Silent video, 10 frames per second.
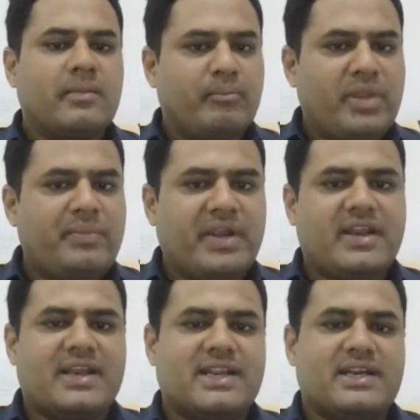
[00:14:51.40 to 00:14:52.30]
BP
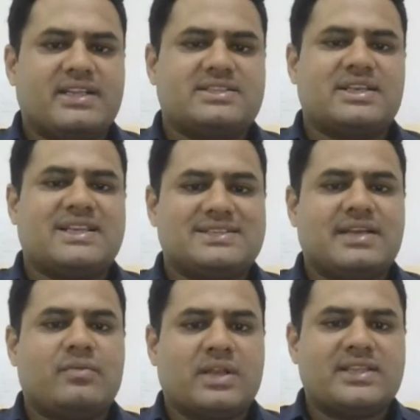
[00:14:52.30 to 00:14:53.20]
target is less
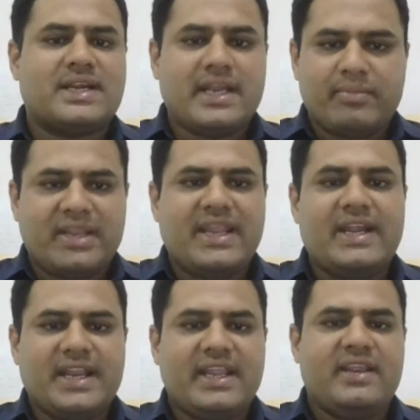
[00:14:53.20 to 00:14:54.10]
than 130 by
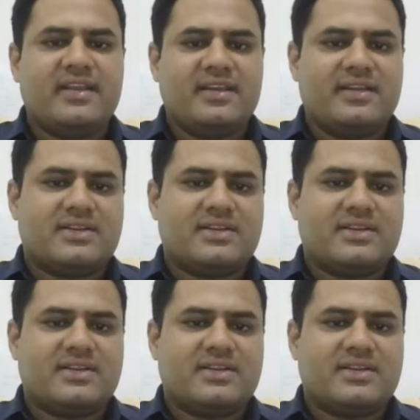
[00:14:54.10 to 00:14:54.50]
80.